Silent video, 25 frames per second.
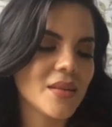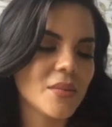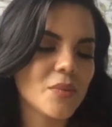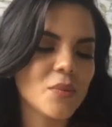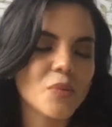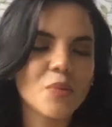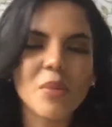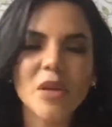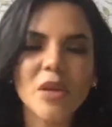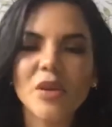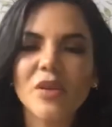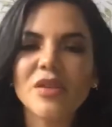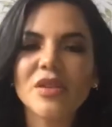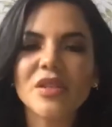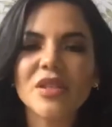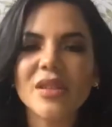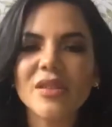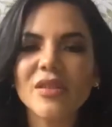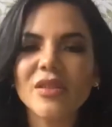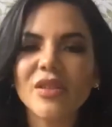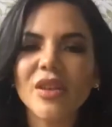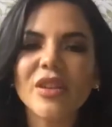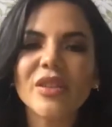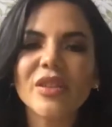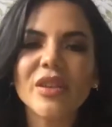because she's
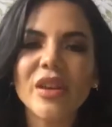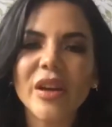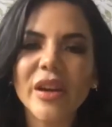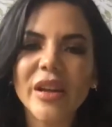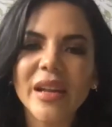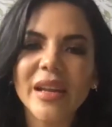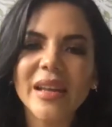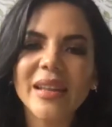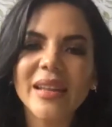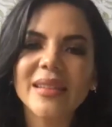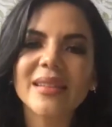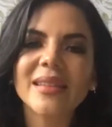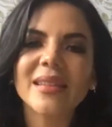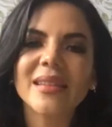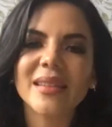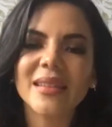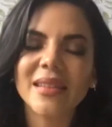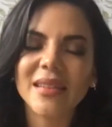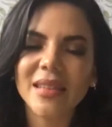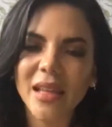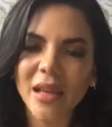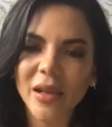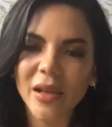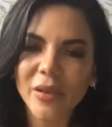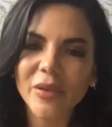not gonna
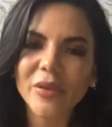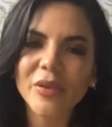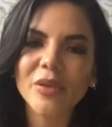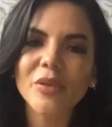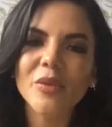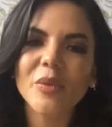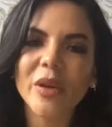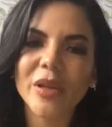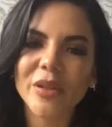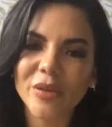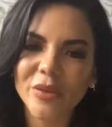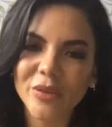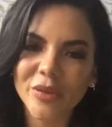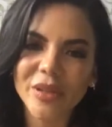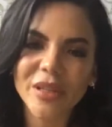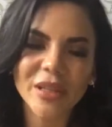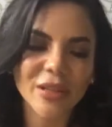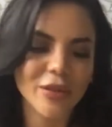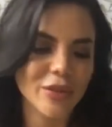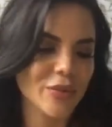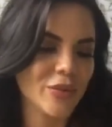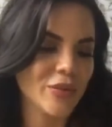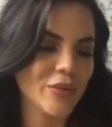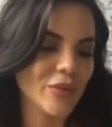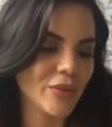tell you what you
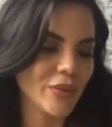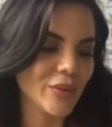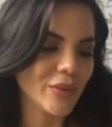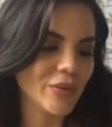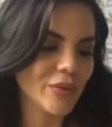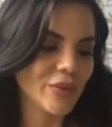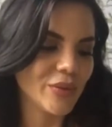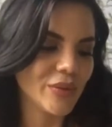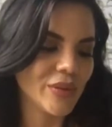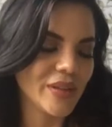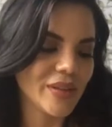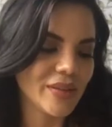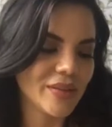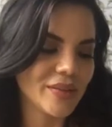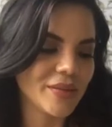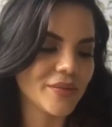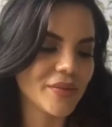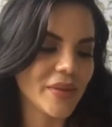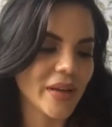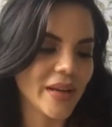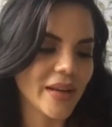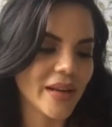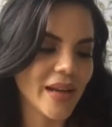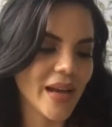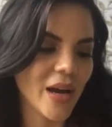need to listen
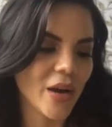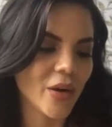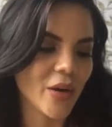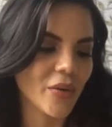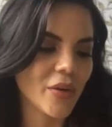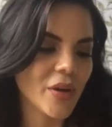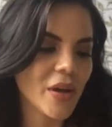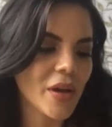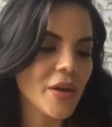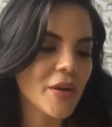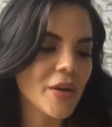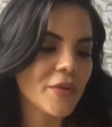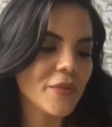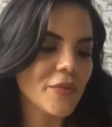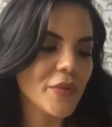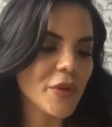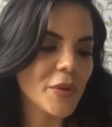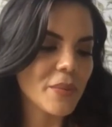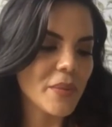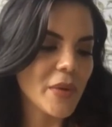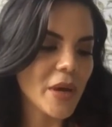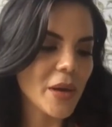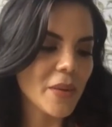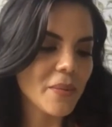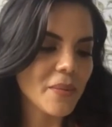right now.
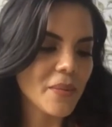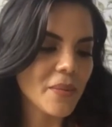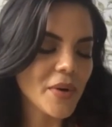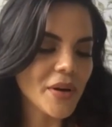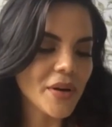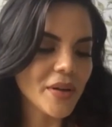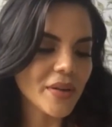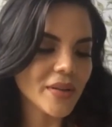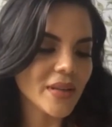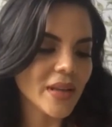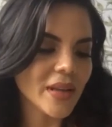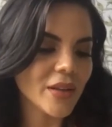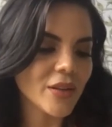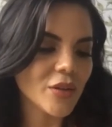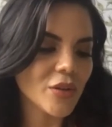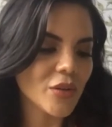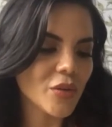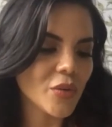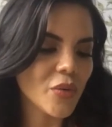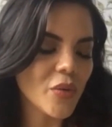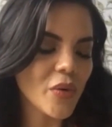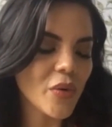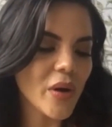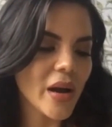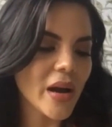Remember that
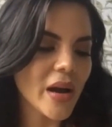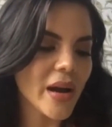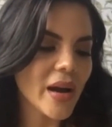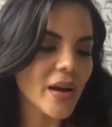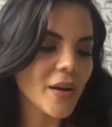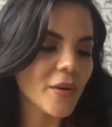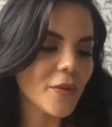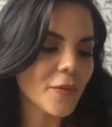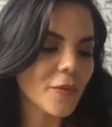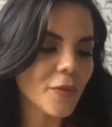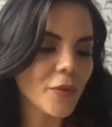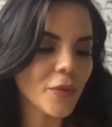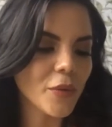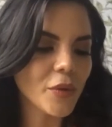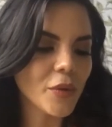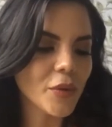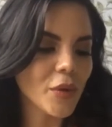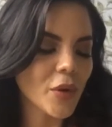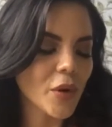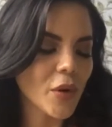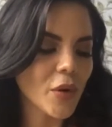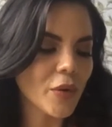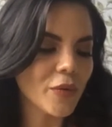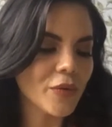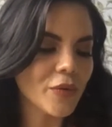you are
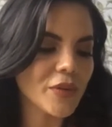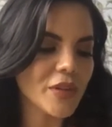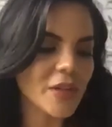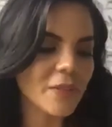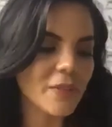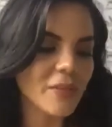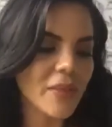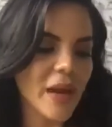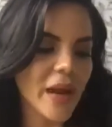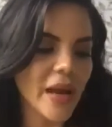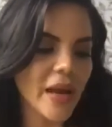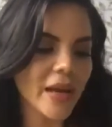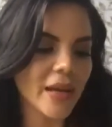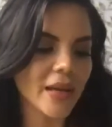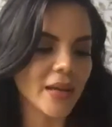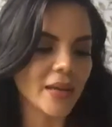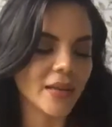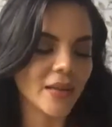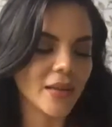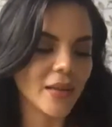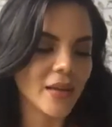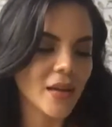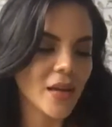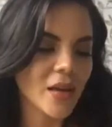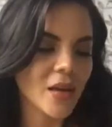full of
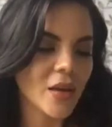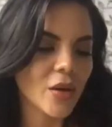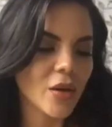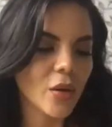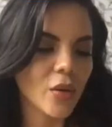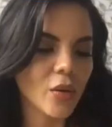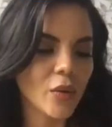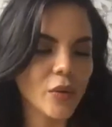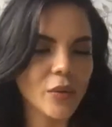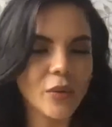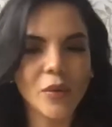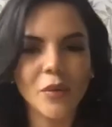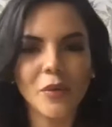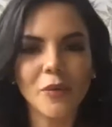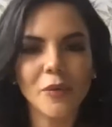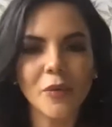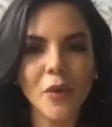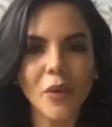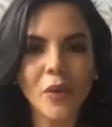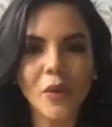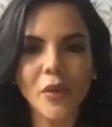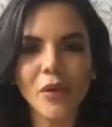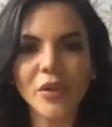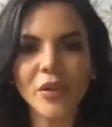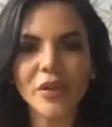divine,
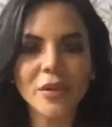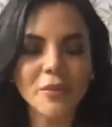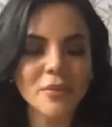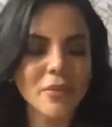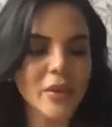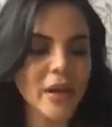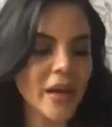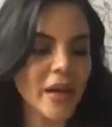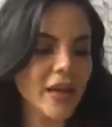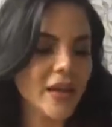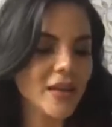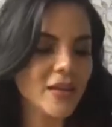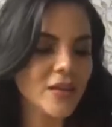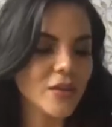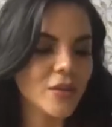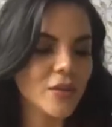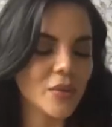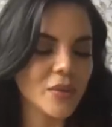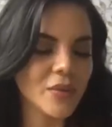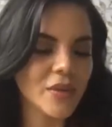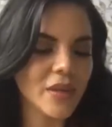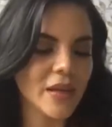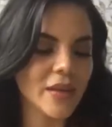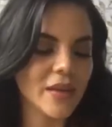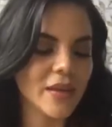all
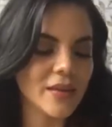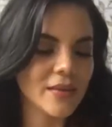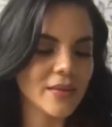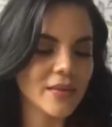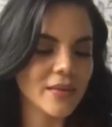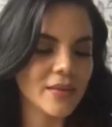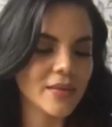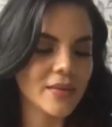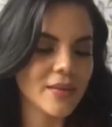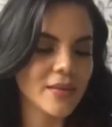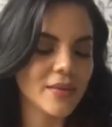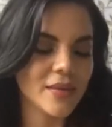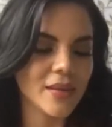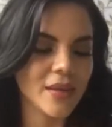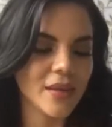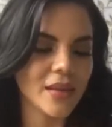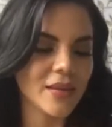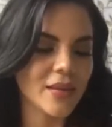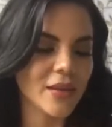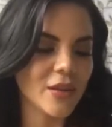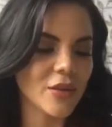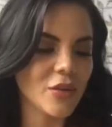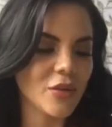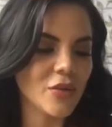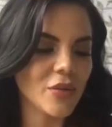divine that is in
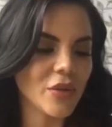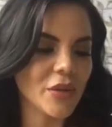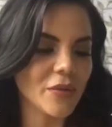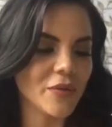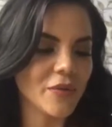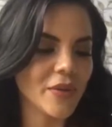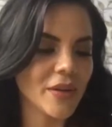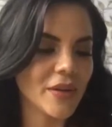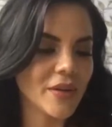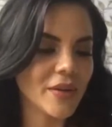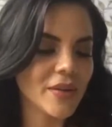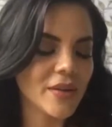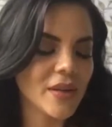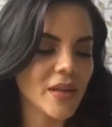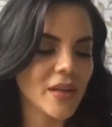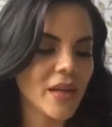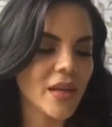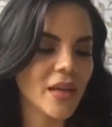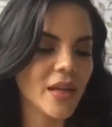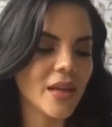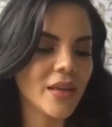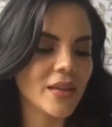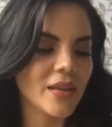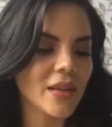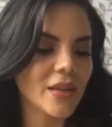the universe,
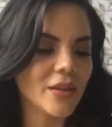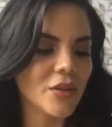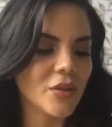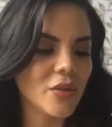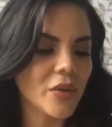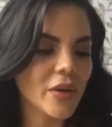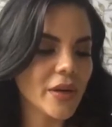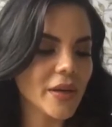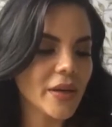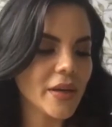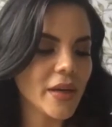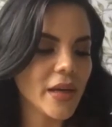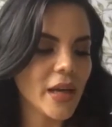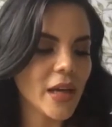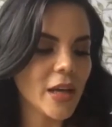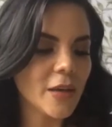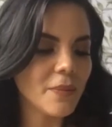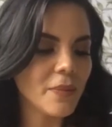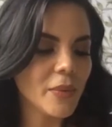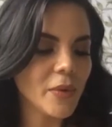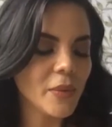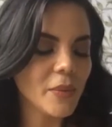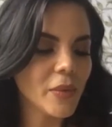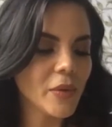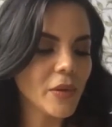and that you are
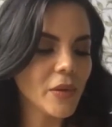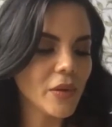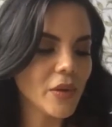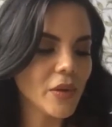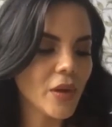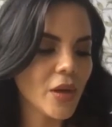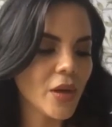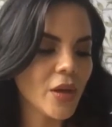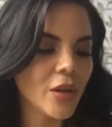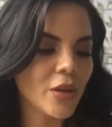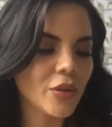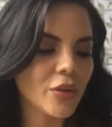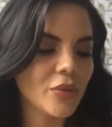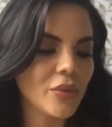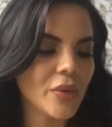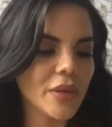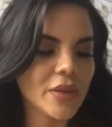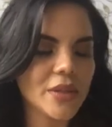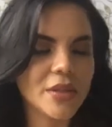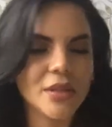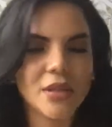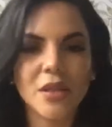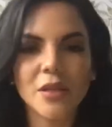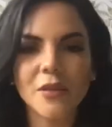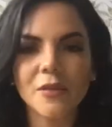capable to
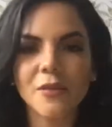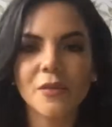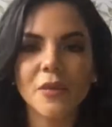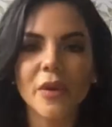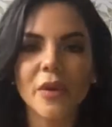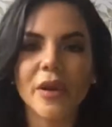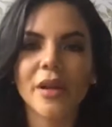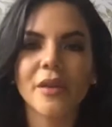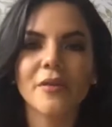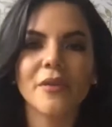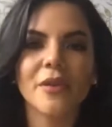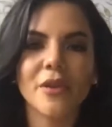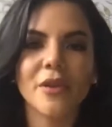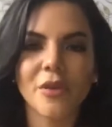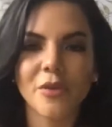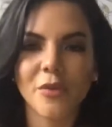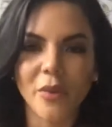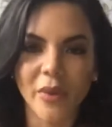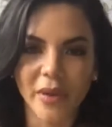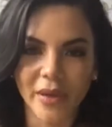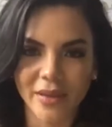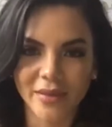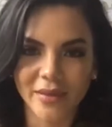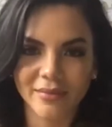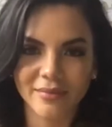achieve whatever you
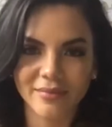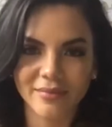want.